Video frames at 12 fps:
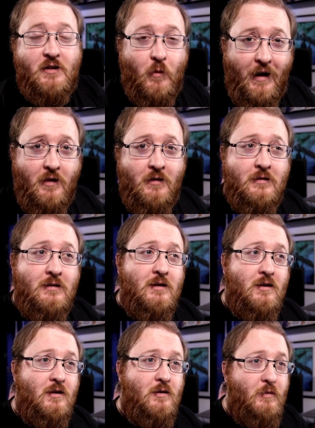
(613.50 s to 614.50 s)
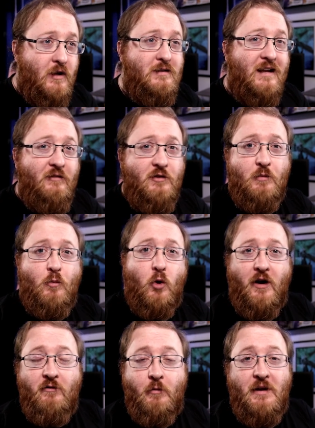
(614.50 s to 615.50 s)
as well, because it gives you more
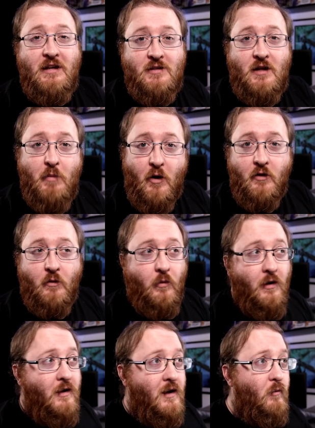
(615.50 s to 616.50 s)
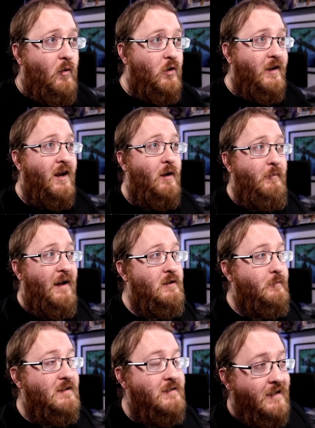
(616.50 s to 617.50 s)
information about them. If we're looking at
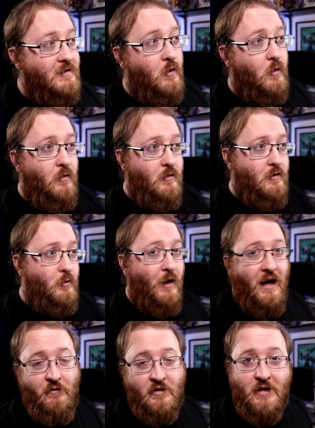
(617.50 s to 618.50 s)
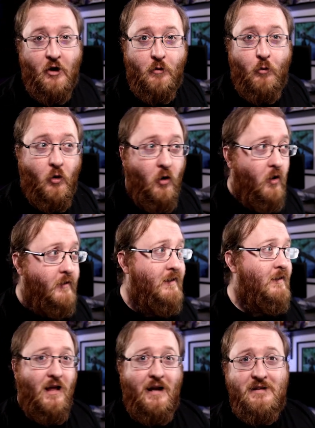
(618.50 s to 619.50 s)
Benjamin Sesko, who I have a scout report on,
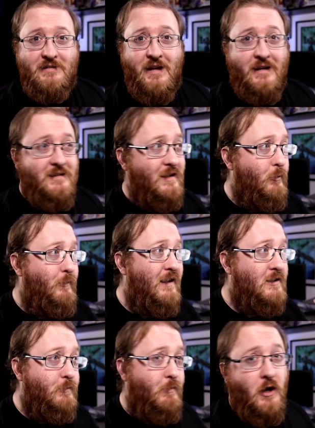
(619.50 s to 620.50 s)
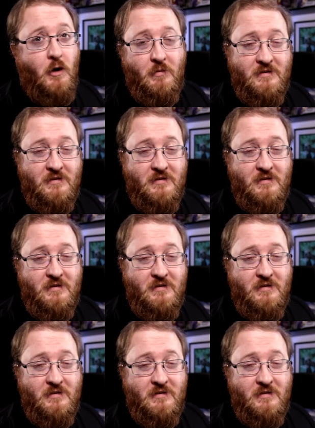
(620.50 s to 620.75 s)
and it says he would be a superb